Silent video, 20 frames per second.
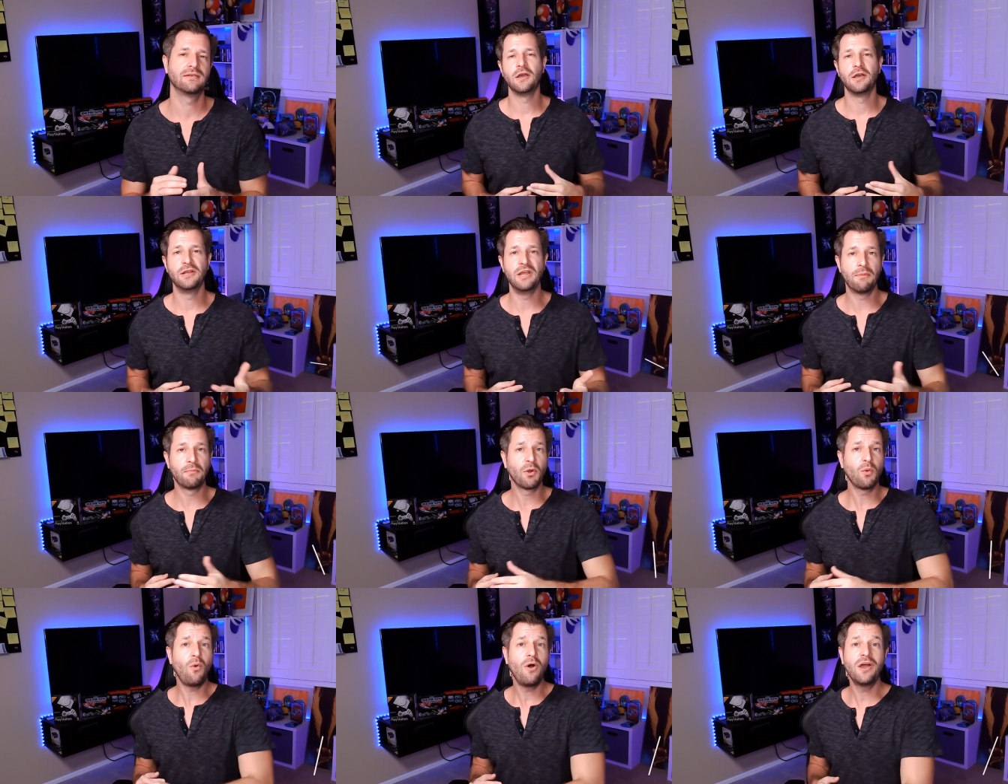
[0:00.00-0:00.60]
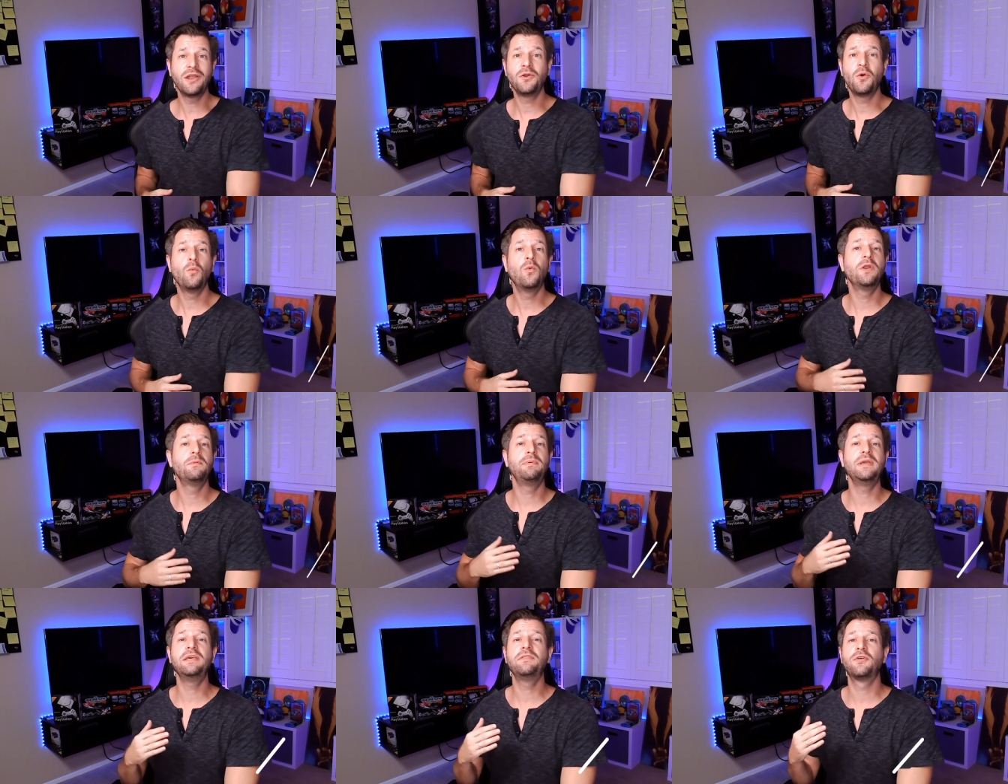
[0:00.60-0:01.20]
Number one
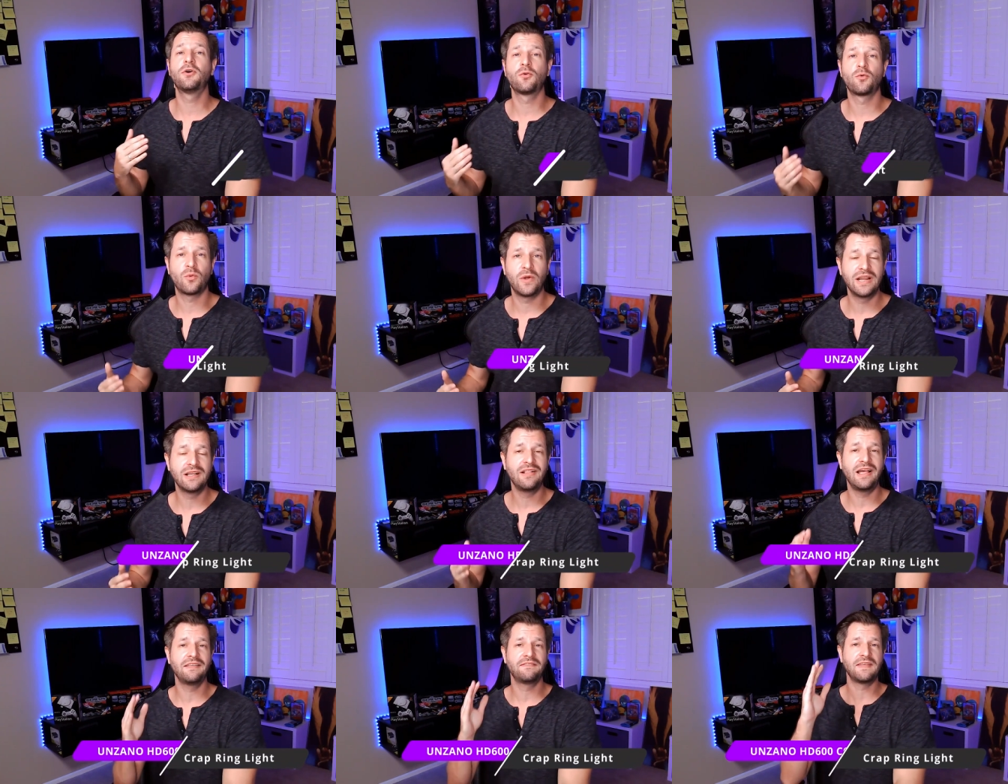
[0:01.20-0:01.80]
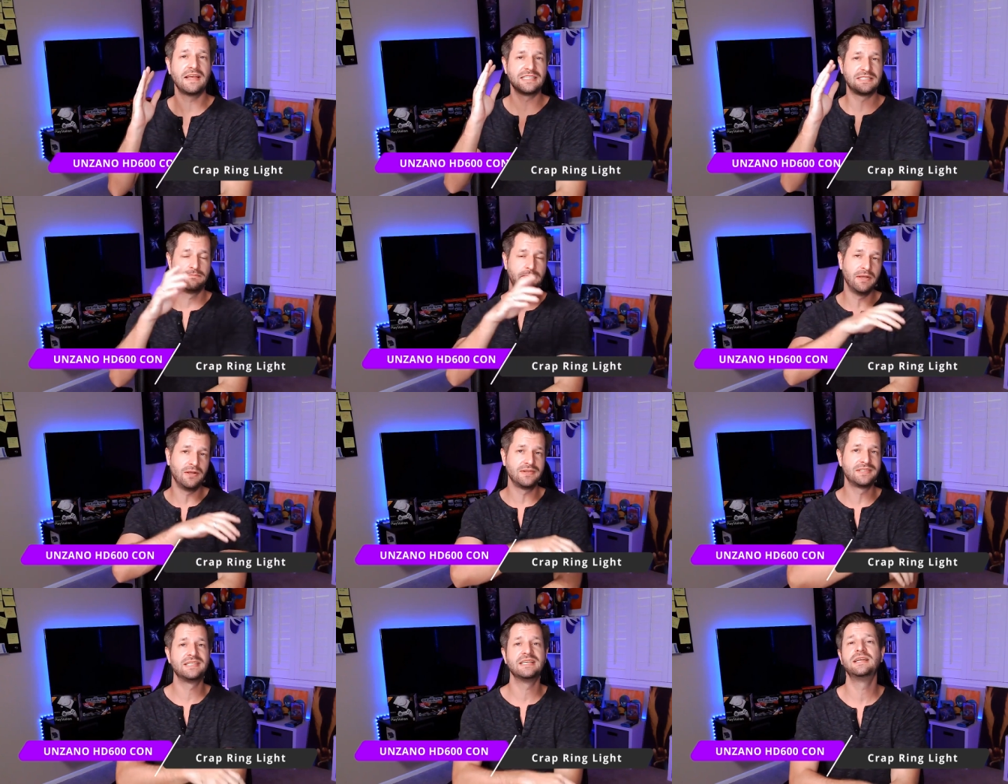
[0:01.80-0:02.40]
would be the ring light that's
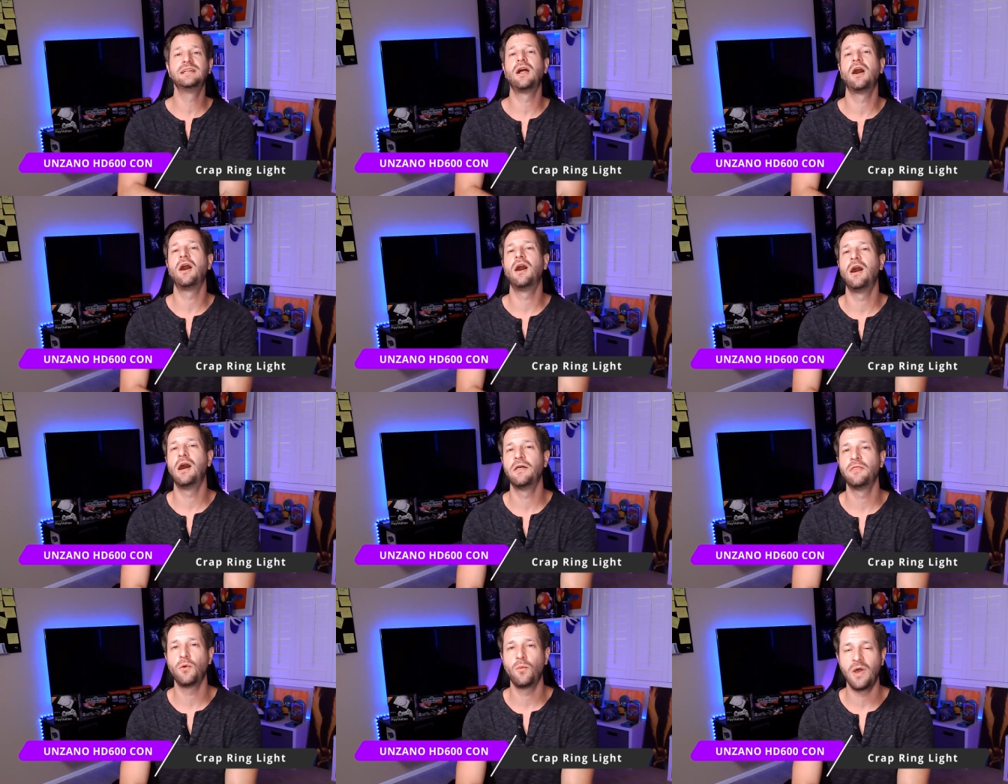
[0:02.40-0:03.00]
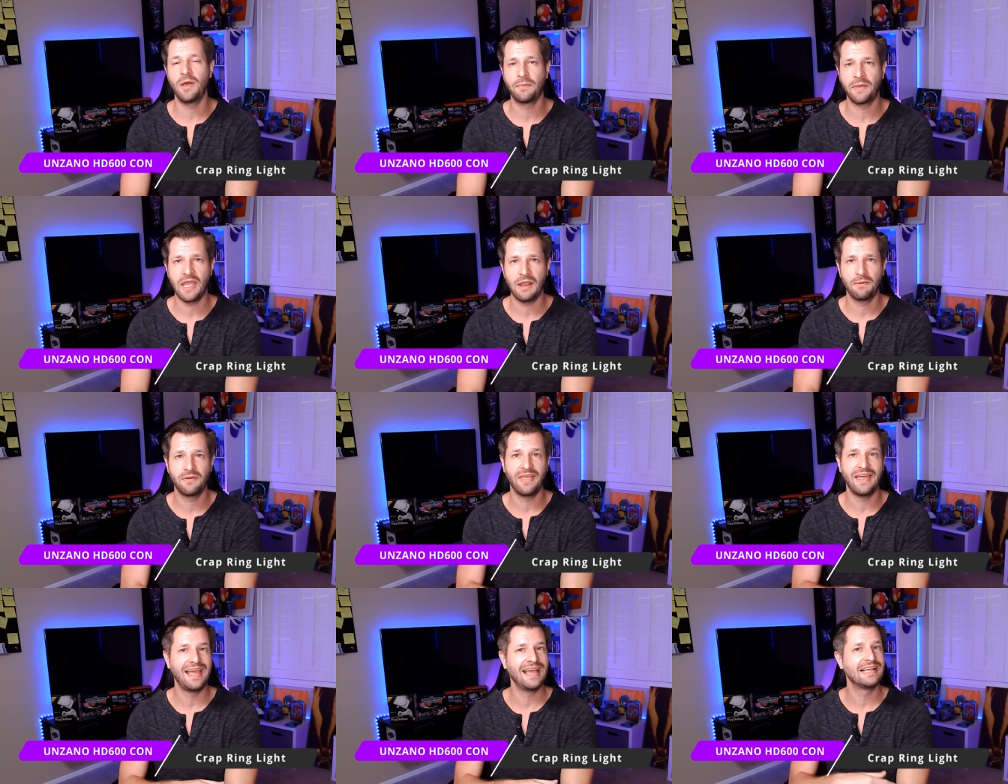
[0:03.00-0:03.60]
built in on the web
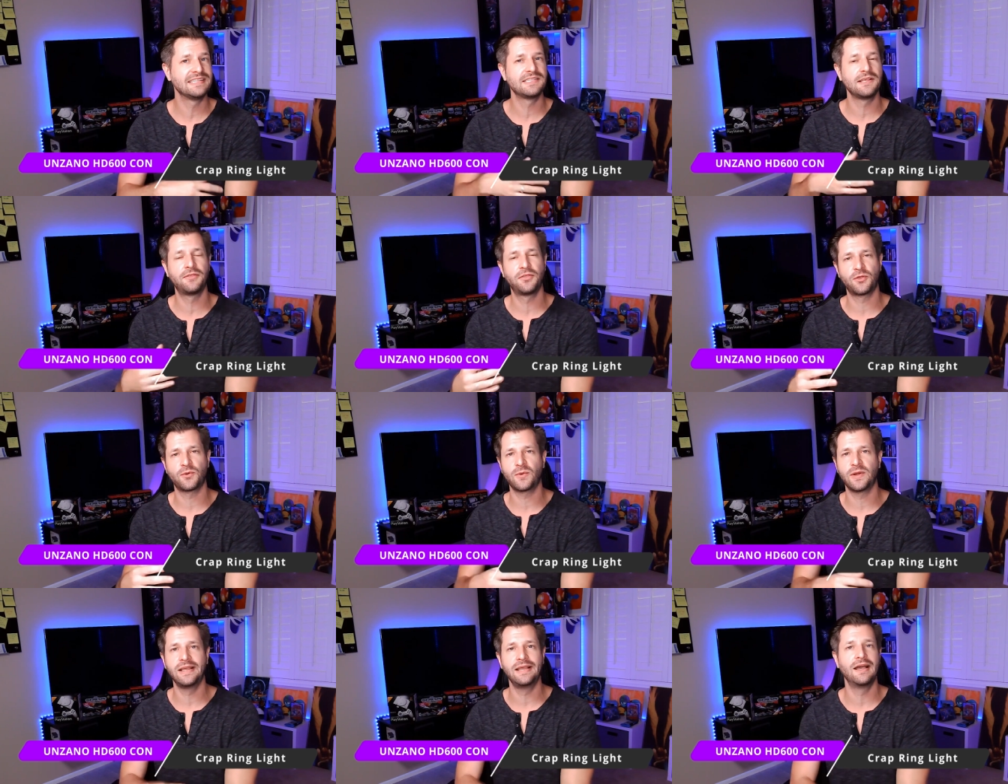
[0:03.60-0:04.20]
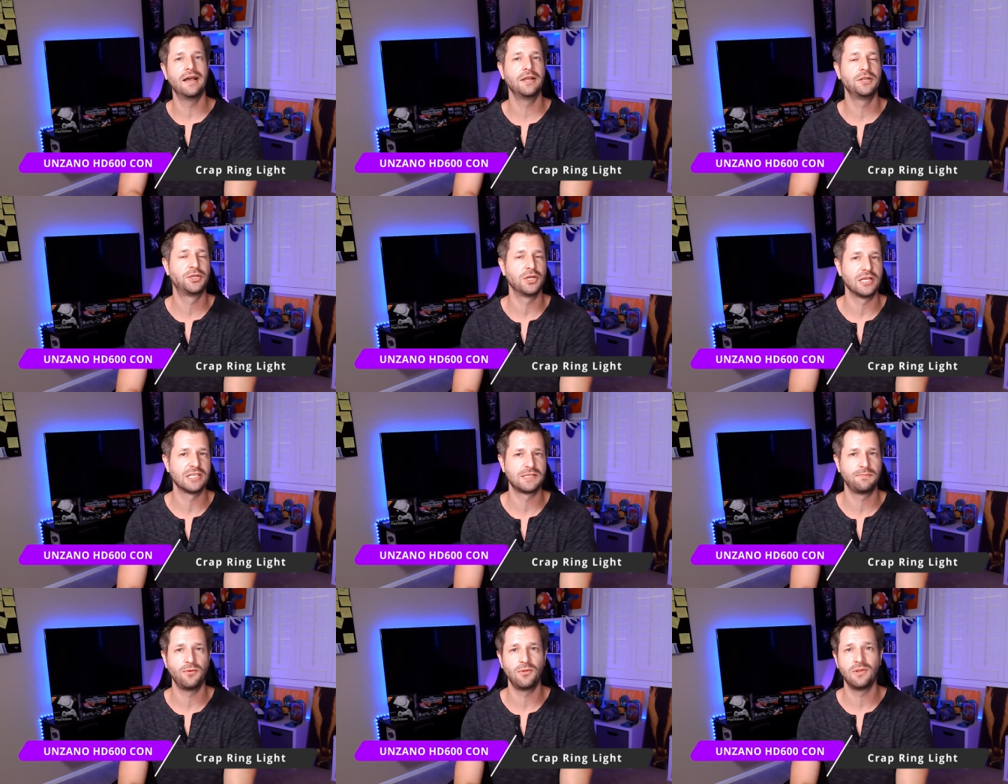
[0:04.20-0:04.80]
camera that has the three
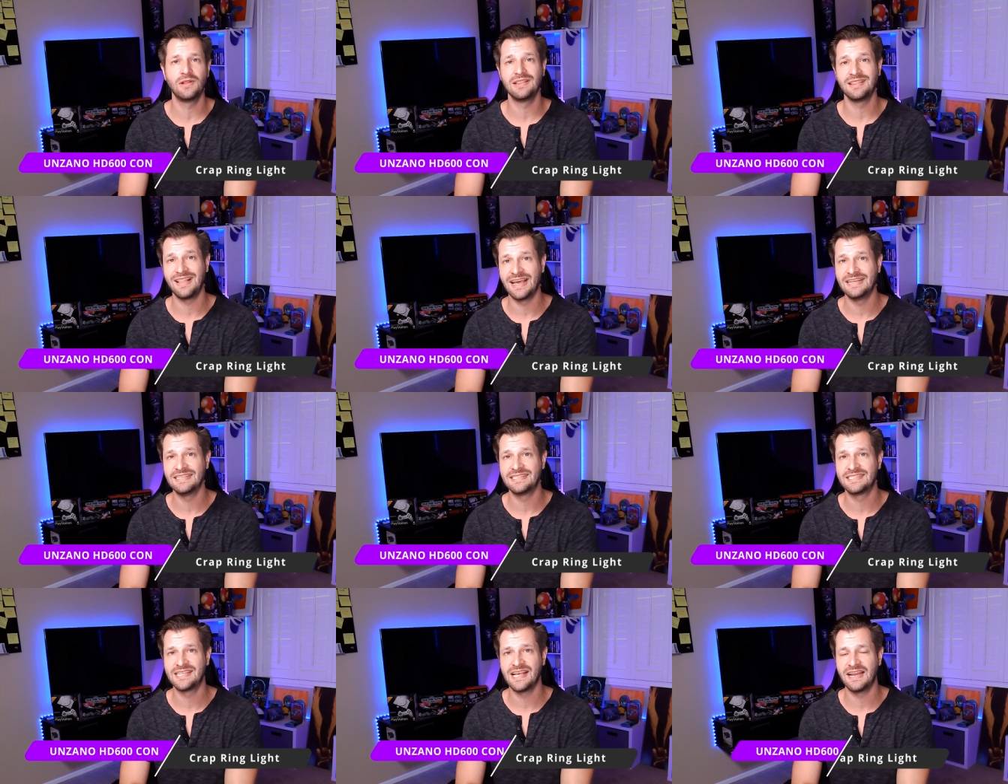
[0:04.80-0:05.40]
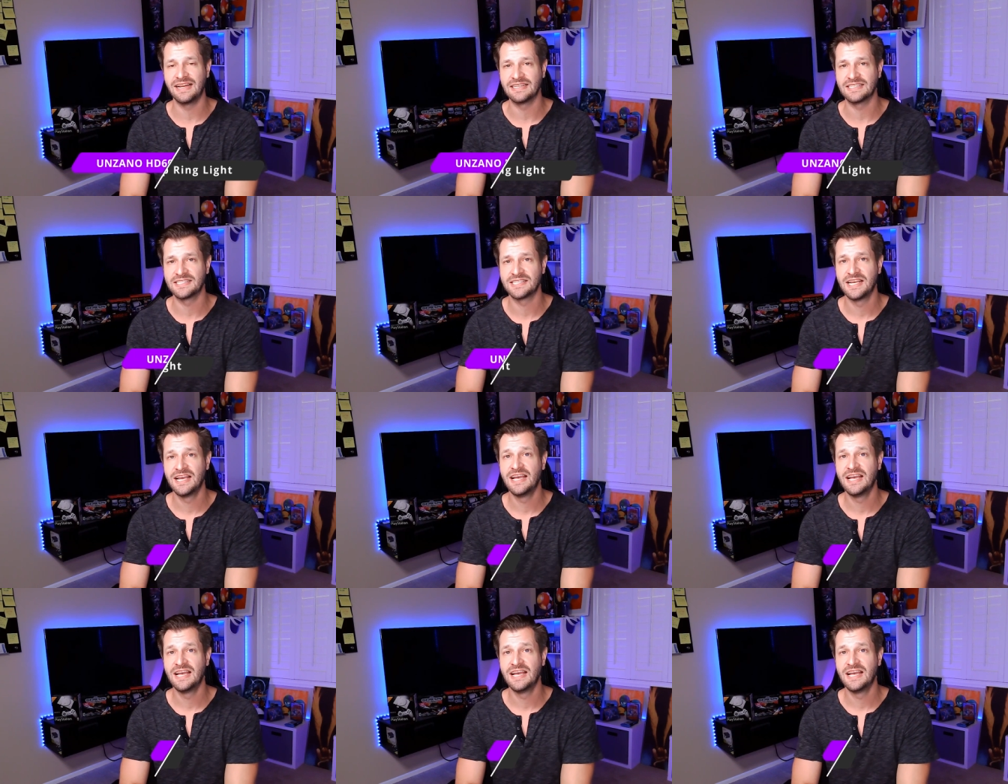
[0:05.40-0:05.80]
adjustable light settings.